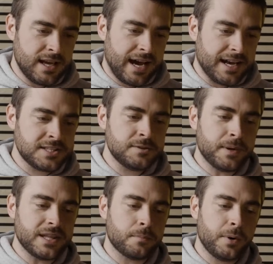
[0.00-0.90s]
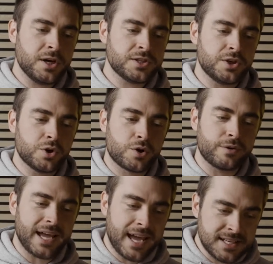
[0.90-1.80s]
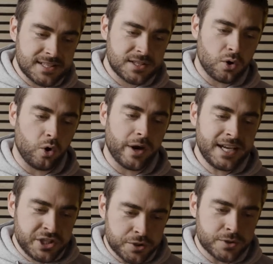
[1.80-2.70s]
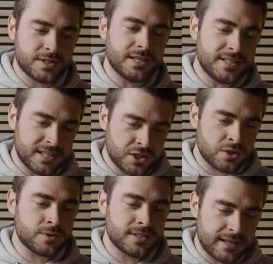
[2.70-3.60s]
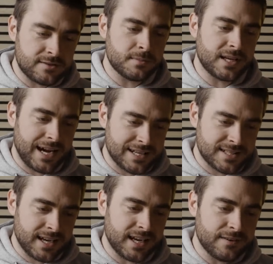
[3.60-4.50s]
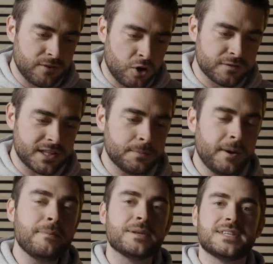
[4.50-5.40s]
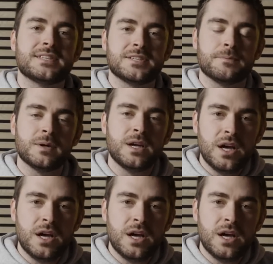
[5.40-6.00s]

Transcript: has to be the person who creates or issues the digital settlement asset involved in the payment system.